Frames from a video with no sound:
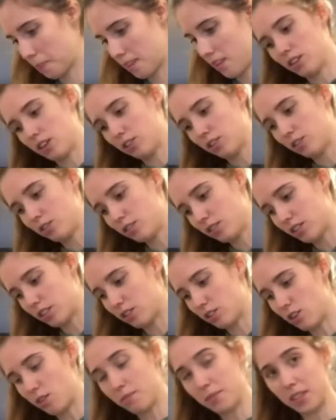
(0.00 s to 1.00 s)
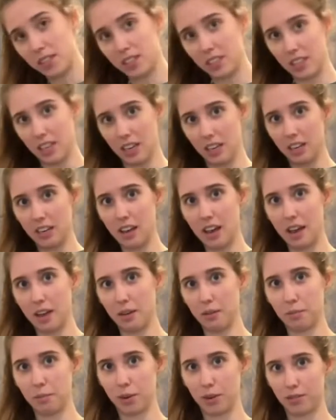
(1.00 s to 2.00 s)
As soon as it's all mixed in
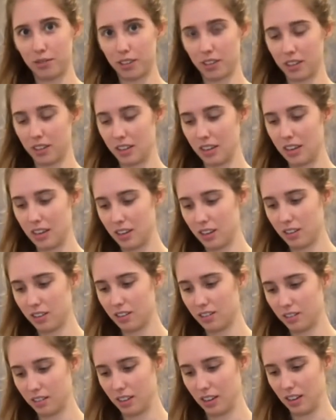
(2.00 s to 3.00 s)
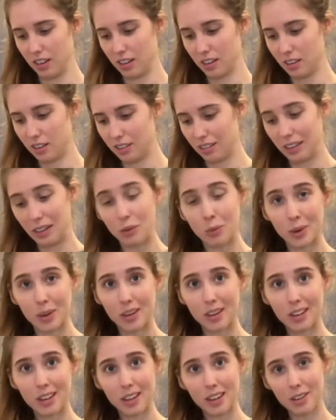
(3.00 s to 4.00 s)
and perfectly liquid
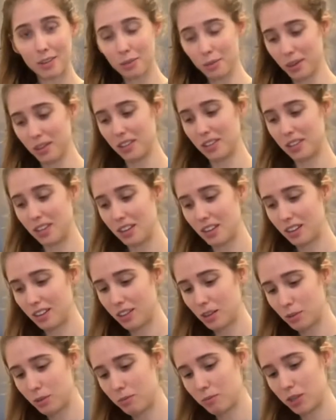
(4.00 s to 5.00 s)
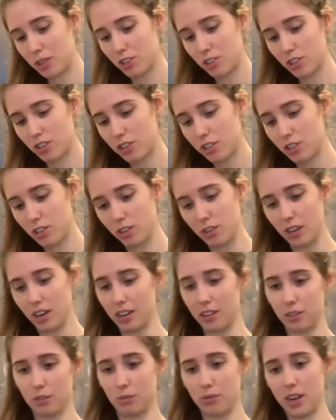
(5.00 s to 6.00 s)
again with the liquid mixture, you can add
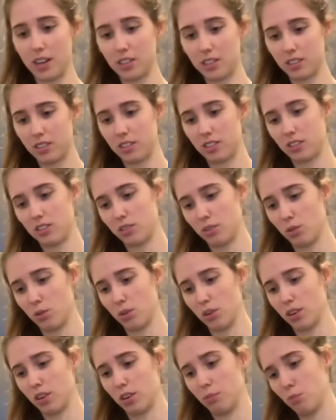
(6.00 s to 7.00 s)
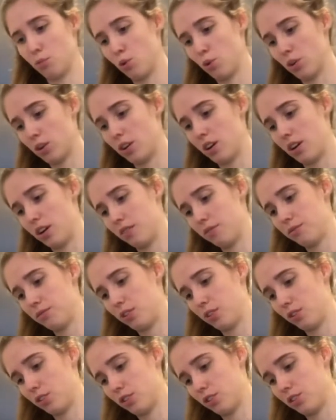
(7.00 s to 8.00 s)
the rest or more of
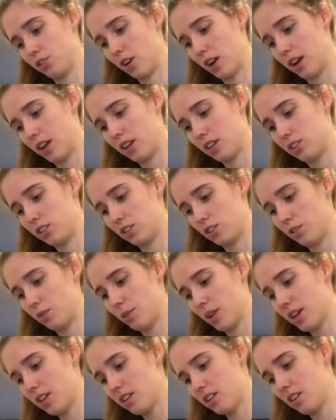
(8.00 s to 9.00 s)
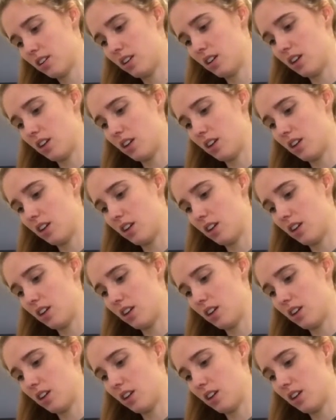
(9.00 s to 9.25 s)
your dry to the wet.